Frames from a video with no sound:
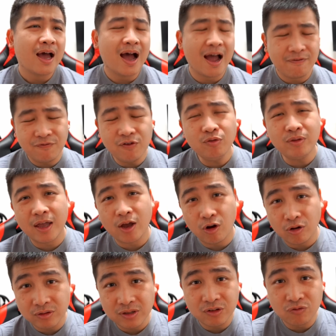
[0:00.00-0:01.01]
I feel that
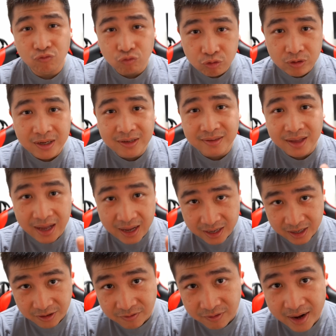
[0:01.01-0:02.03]
all these rulings are
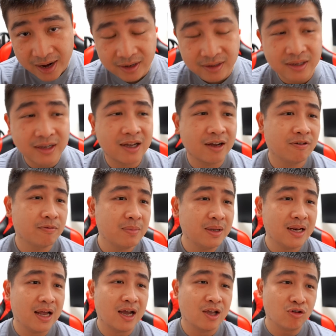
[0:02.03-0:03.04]
correct. The
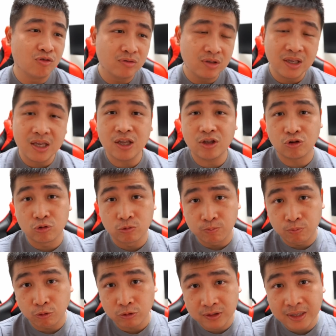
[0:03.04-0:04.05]
government are using it to
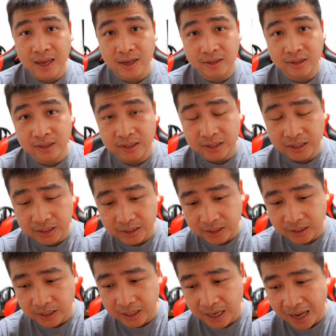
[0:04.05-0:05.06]
protect
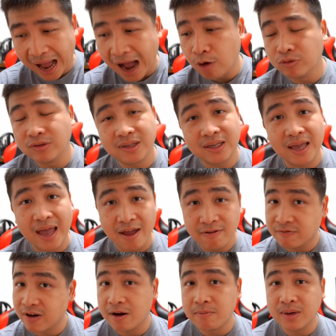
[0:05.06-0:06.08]
the housing
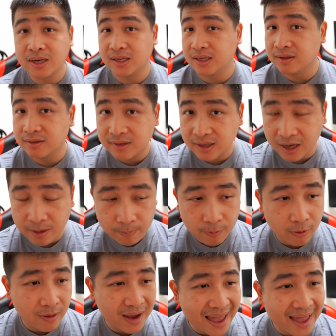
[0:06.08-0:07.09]
environment in
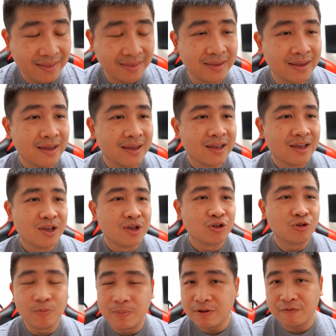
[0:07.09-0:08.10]
Singapore. And
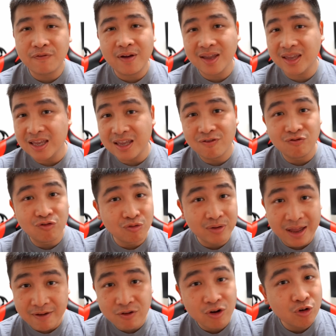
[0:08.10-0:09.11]
to be frank, if you
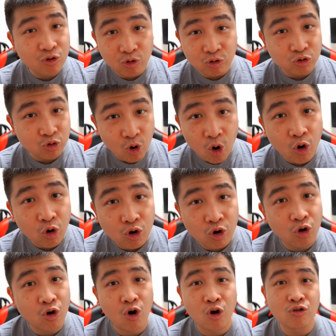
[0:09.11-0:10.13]
never go to Hong
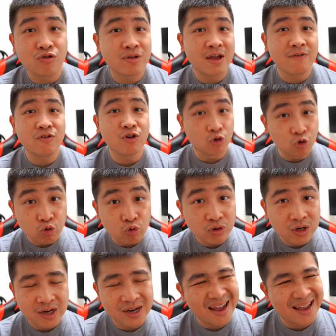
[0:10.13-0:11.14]
Kong or you never
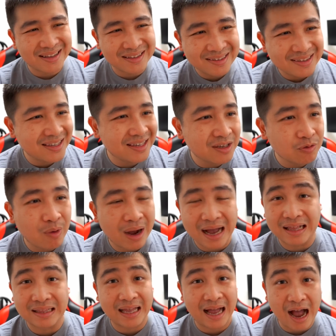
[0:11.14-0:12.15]
Google and see what
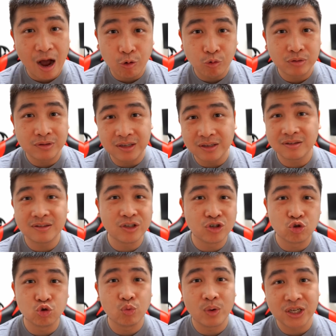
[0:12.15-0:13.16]
are the housing
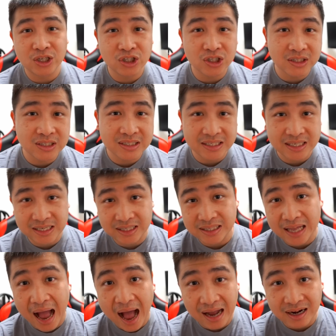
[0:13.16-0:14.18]
situations in
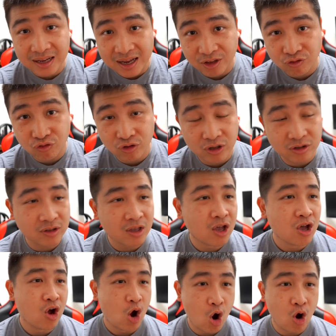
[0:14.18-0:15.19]
the other countries
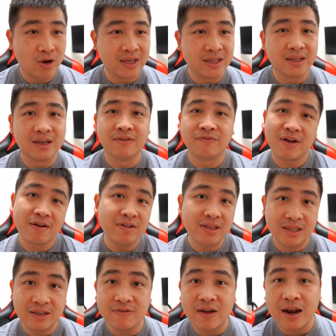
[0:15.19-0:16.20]
or in a very
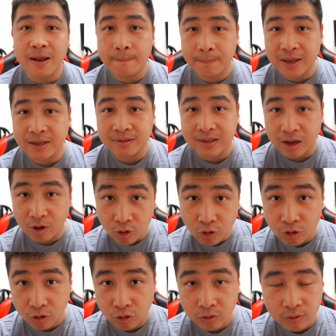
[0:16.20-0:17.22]
developed place like
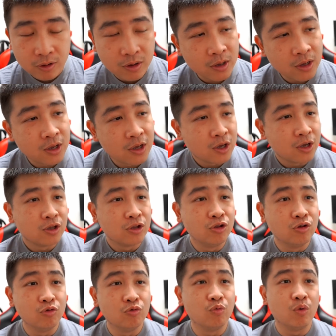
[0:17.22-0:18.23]
Hong Kong,
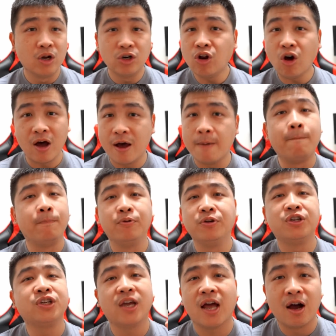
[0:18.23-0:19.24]
you will not
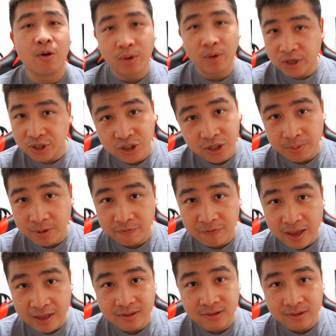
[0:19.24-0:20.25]
appreciate our HDB
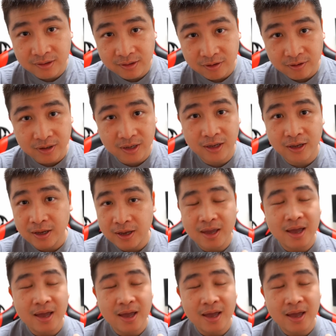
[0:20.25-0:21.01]
flats. Okay,